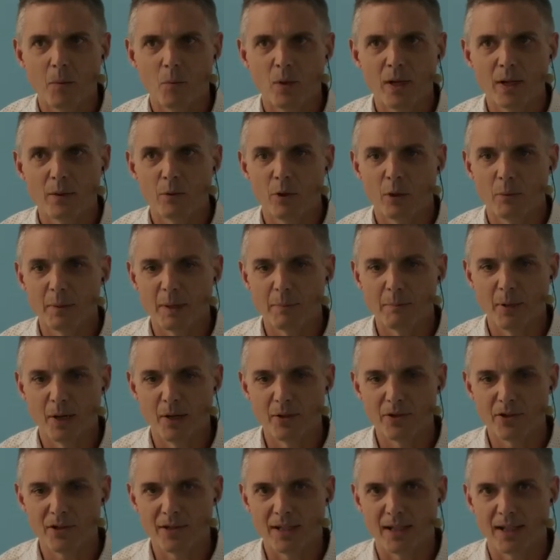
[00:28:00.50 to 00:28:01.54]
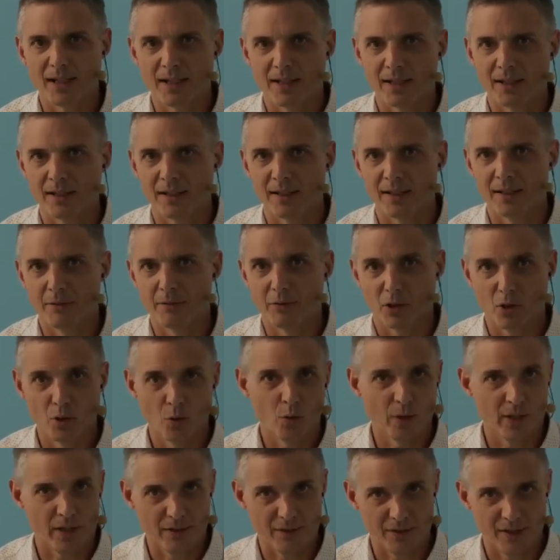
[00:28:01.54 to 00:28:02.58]
We will be posting a
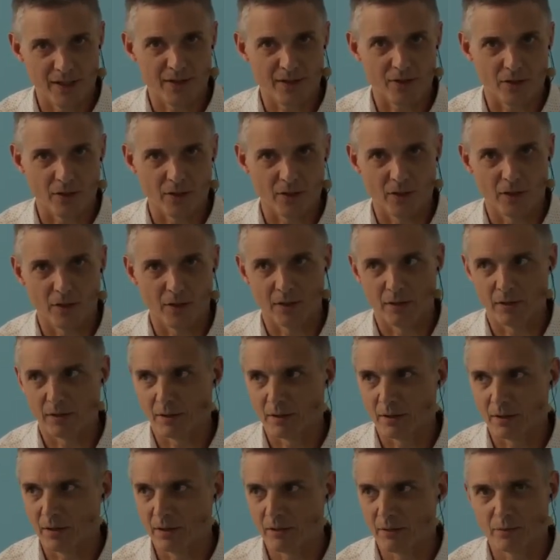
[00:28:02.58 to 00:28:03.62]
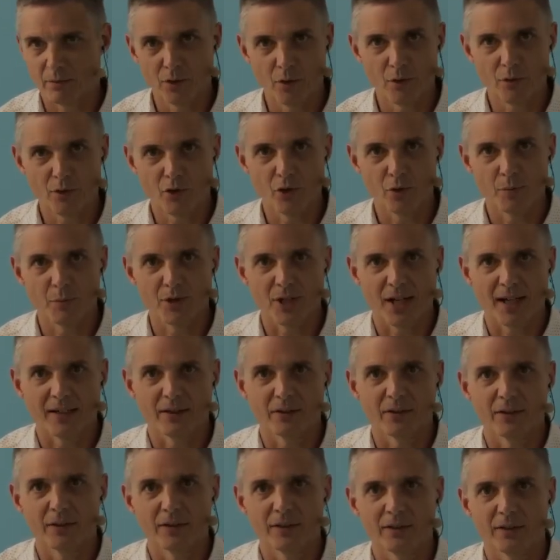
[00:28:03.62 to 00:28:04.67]
recording of this on our YouTube
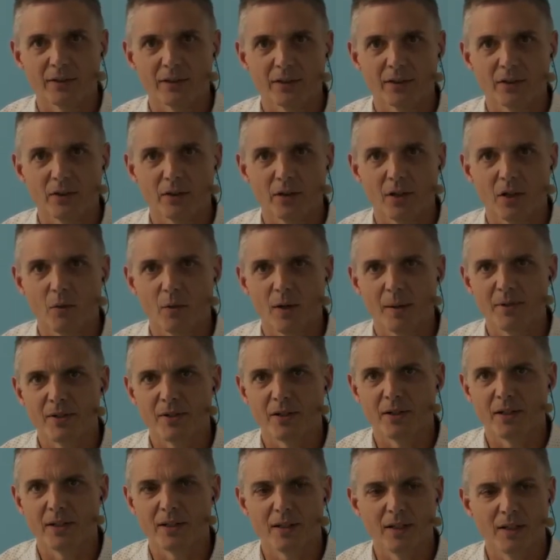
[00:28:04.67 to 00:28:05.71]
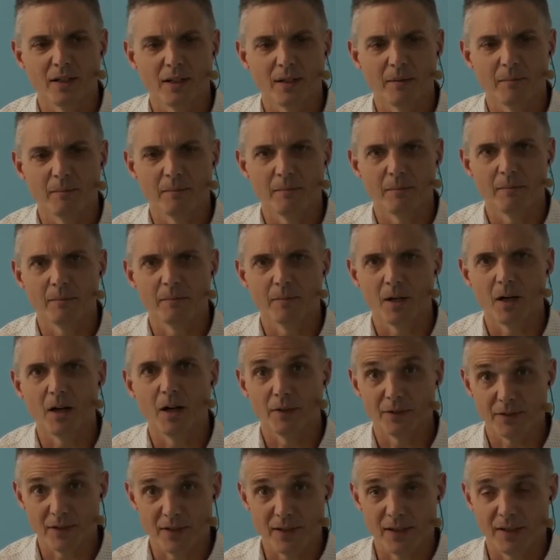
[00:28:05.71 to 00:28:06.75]
channel and on our website
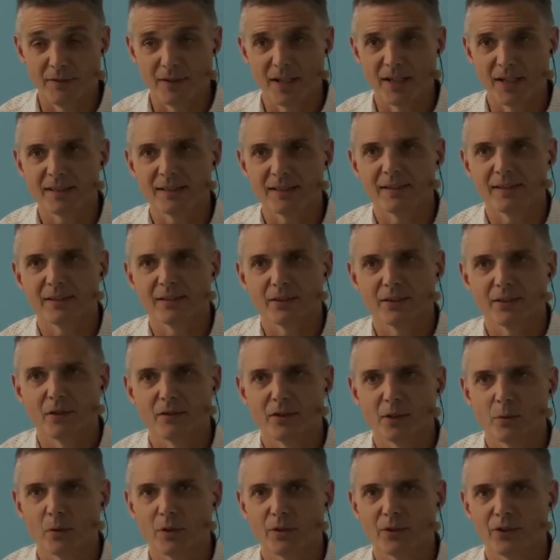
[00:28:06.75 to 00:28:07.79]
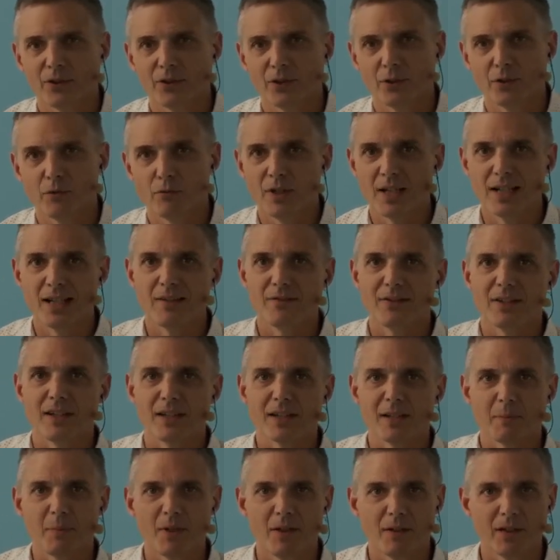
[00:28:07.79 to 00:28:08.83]
after the event. So if you want to relive the
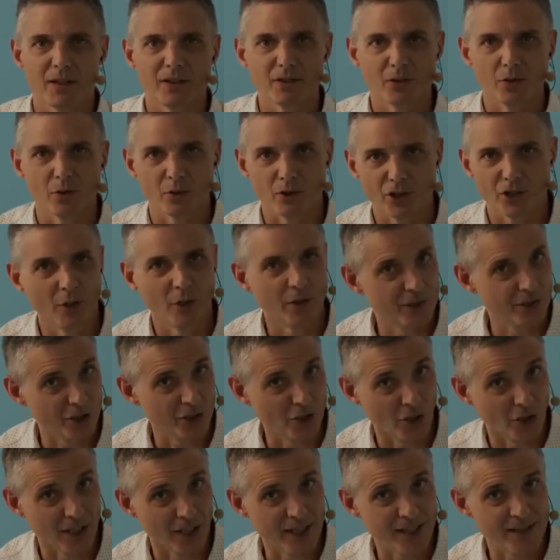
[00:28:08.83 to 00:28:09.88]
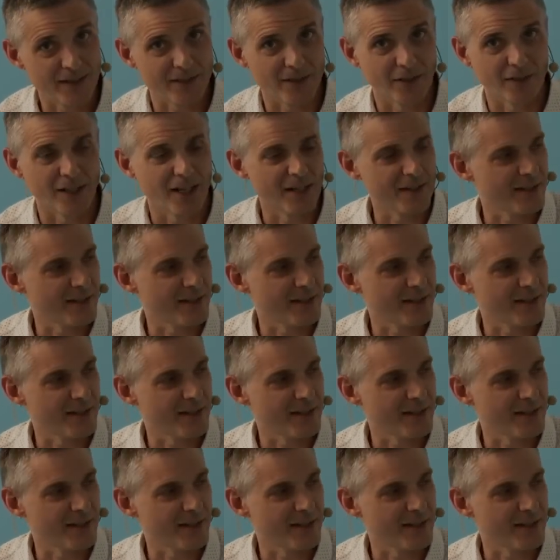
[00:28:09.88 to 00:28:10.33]
experience or show it to colleagues, don't